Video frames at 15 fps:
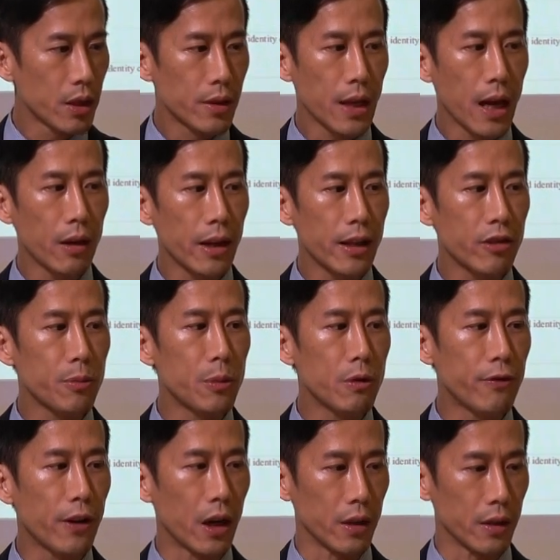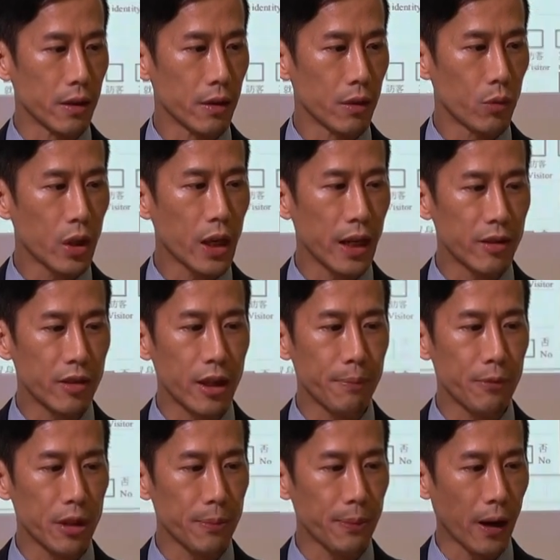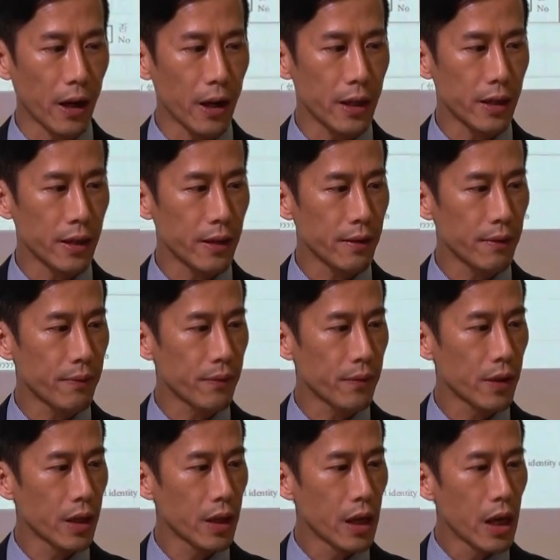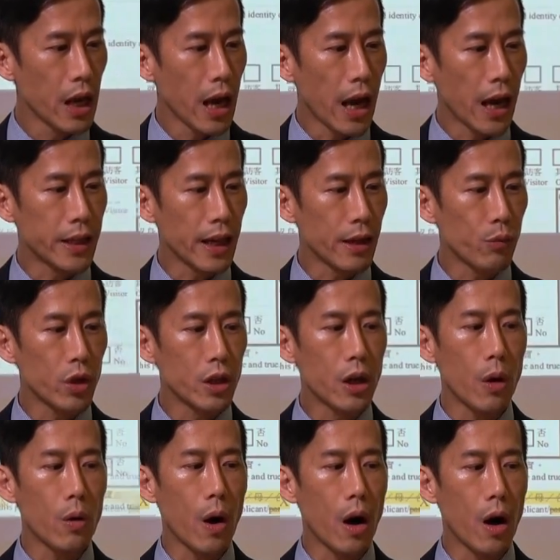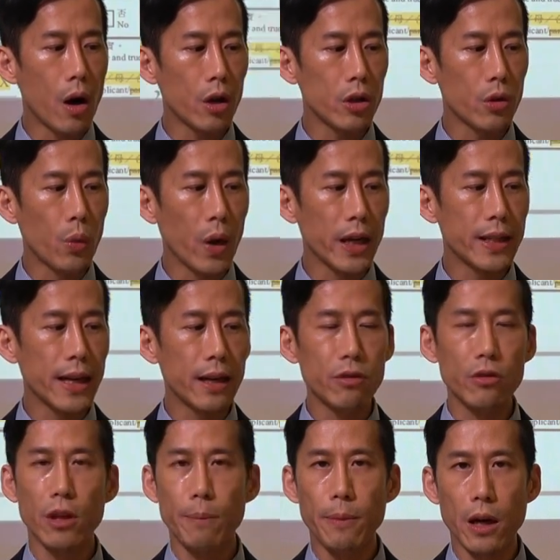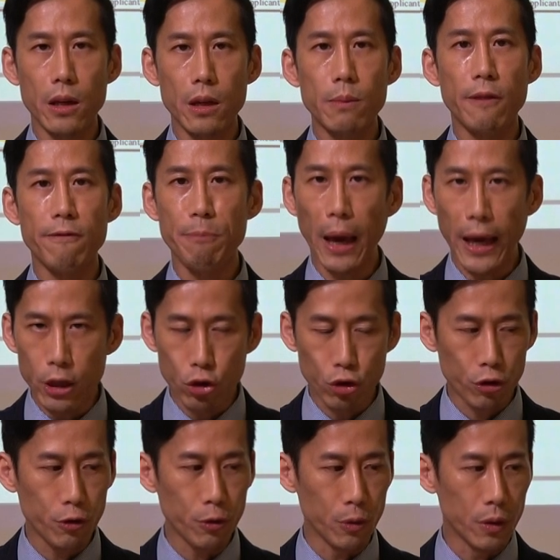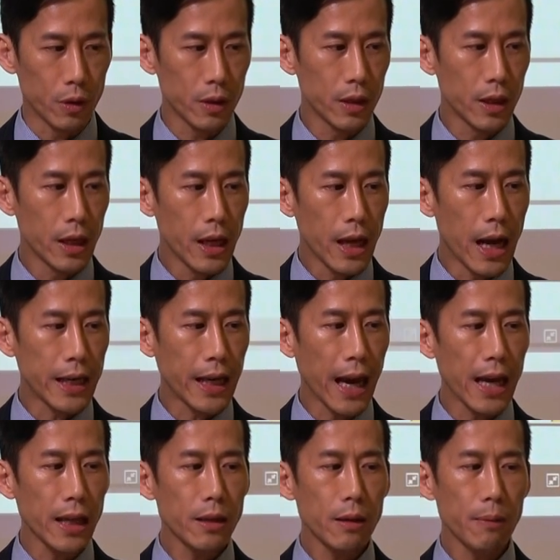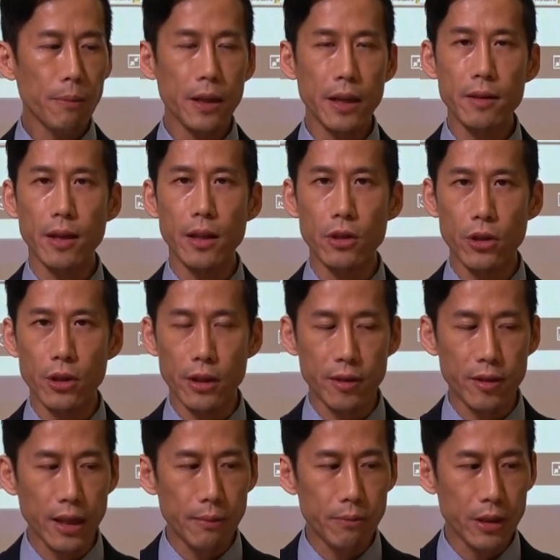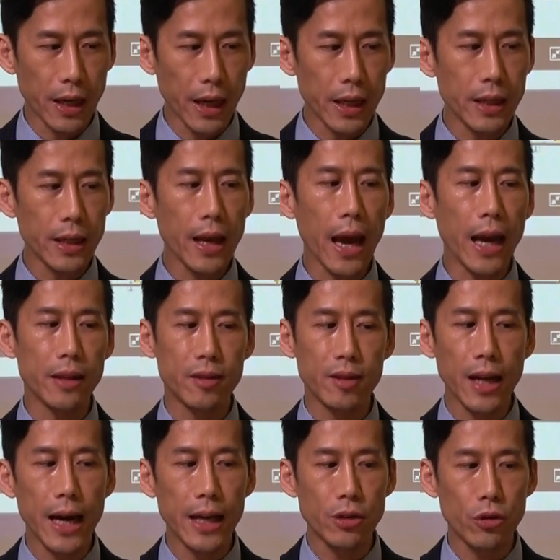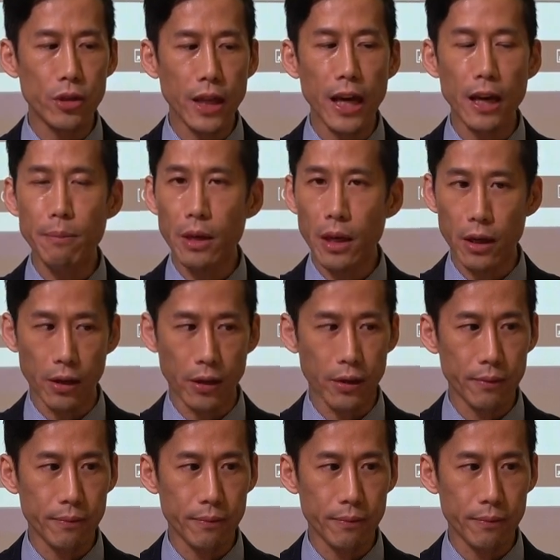Now let's move on. We can skip this part. And then we go all the way down to the bottom of page 2. Again, please insert the same date and sign your name here.